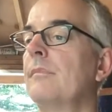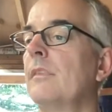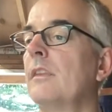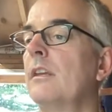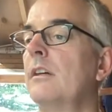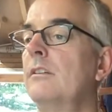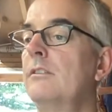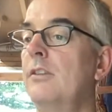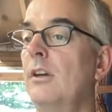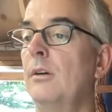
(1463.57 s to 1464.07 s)

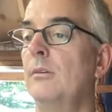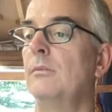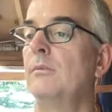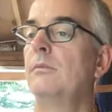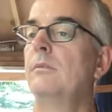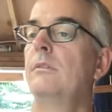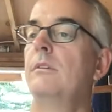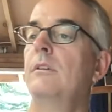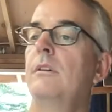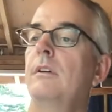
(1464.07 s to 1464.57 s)
So
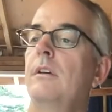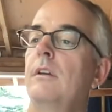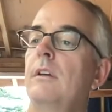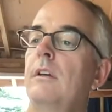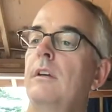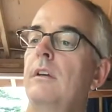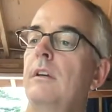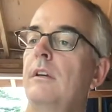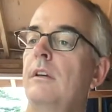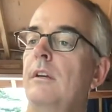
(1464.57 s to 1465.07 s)

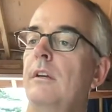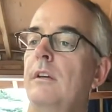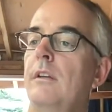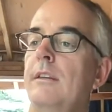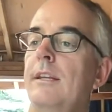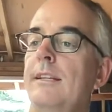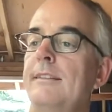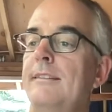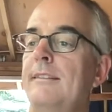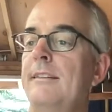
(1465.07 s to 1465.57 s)

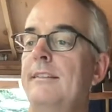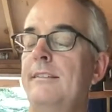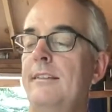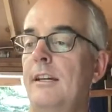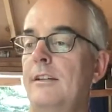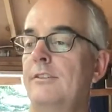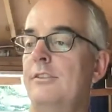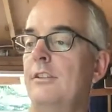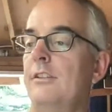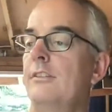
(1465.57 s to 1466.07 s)
that's the
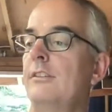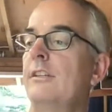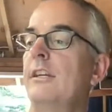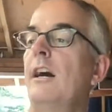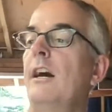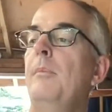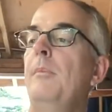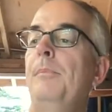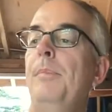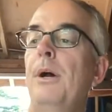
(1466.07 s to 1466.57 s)
sections. And
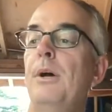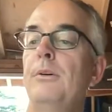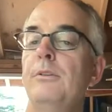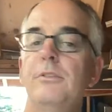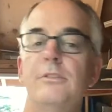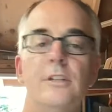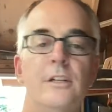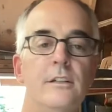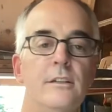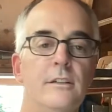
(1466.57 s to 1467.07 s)
I'll
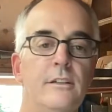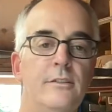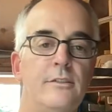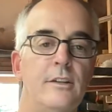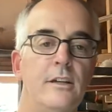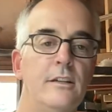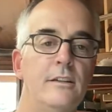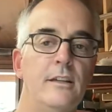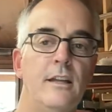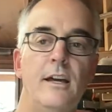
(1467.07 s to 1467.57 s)
post all this
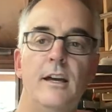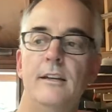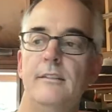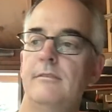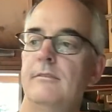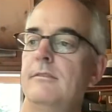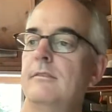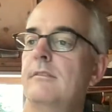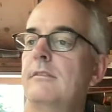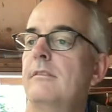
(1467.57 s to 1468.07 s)
online
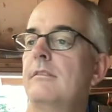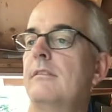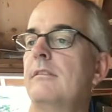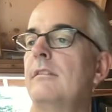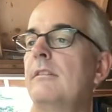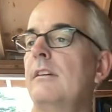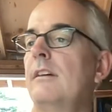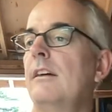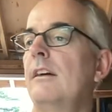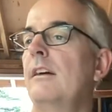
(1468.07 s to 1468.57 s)

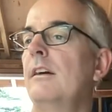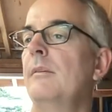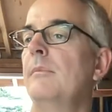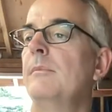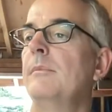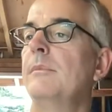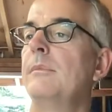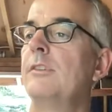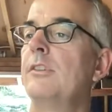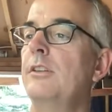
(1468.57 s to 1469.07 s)

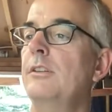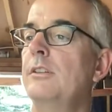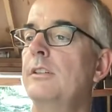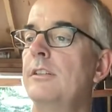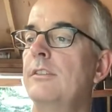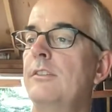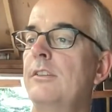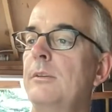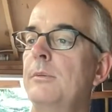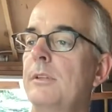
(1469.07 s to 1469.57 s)
so you
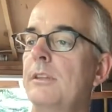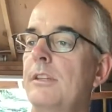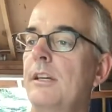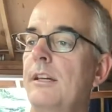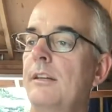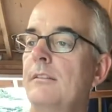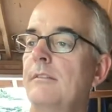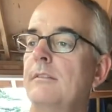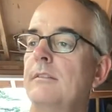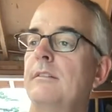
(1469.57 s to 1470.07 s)
can see what
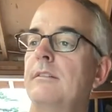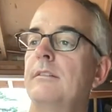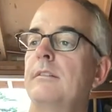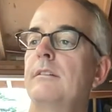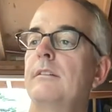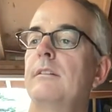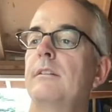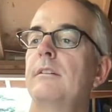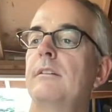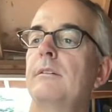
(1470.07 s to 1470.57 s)
they
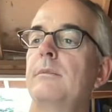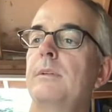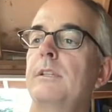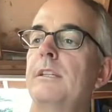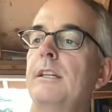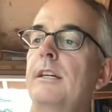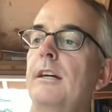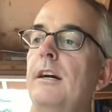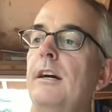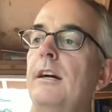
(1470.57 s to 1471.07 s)

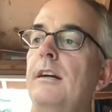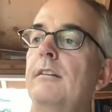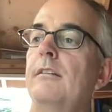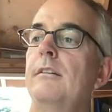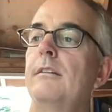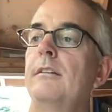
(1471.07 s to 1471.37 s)
are.